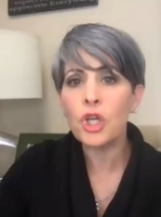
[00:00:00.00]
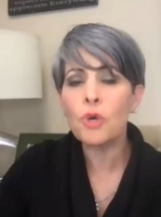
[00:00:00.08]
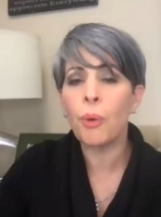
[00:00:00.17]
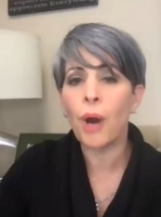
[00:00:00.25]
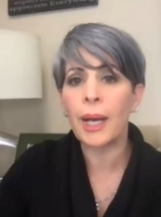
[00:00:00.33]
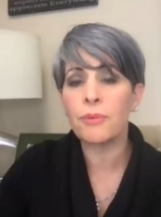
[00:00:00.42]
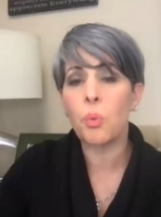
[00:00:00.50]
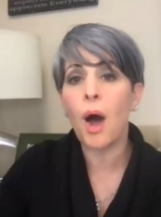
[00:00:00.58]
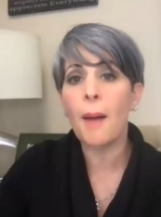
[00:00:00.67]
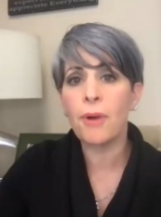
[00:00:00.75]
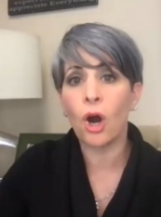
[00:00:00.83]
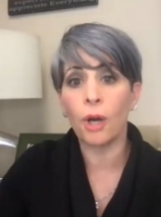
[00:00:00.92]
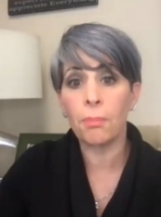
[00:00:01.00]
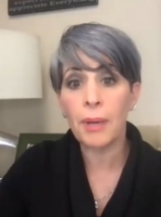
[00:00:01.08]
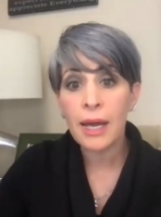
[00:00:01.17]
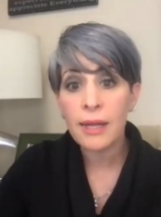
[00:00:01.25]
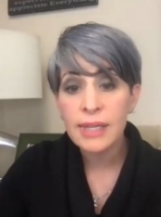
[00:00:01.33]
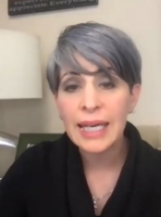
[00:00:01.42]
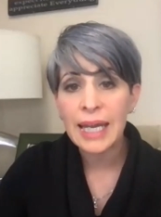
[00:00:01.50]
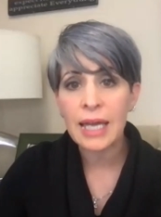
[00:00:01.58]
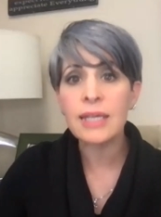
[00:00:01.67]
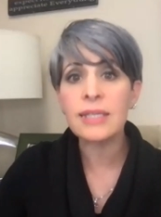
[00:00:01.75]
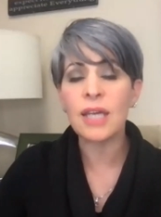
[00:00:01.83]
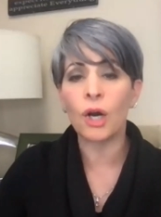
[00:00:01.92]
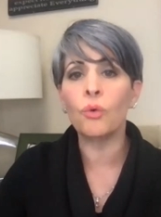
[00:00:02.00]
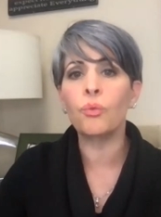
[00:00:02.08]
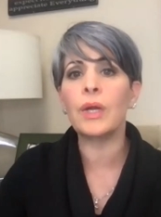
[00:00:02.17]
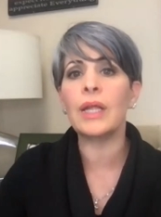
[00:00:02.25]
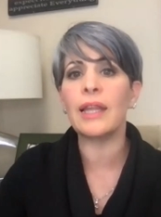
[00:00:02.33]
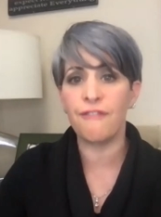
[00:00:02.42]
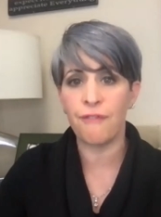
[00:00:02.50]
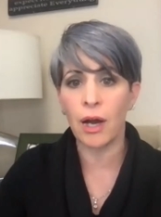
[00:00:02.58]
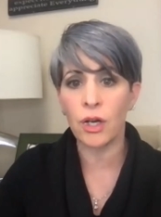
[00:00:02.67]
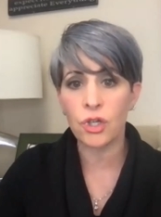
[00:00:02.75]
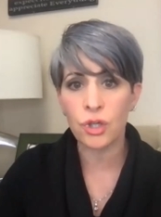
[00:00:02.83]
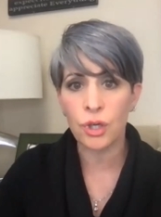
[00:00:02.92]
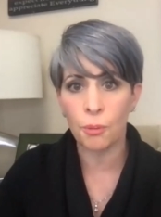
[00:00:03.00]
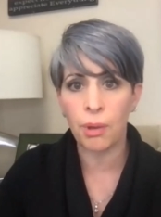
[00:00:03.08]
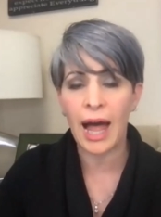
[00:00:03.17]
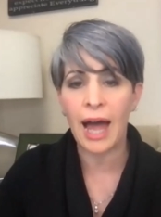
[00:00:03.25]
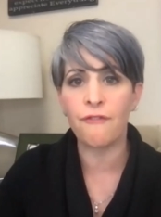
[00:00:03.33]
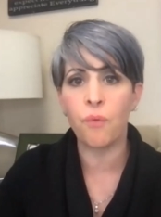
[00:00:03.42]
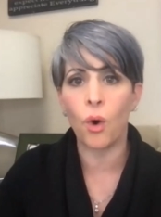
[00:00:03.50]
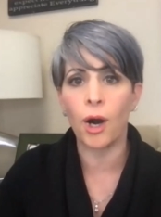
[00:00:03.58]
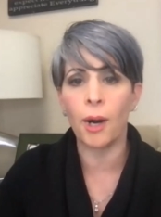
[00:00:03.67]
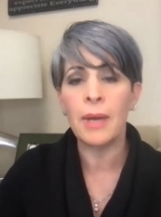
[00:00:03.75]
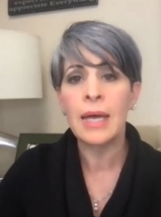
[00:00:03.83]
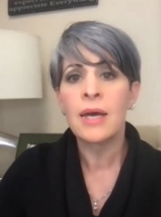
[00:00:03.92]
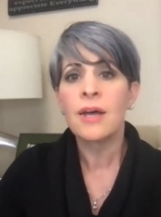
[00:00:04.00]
that you brought up SwapCard because it is a really functional platform.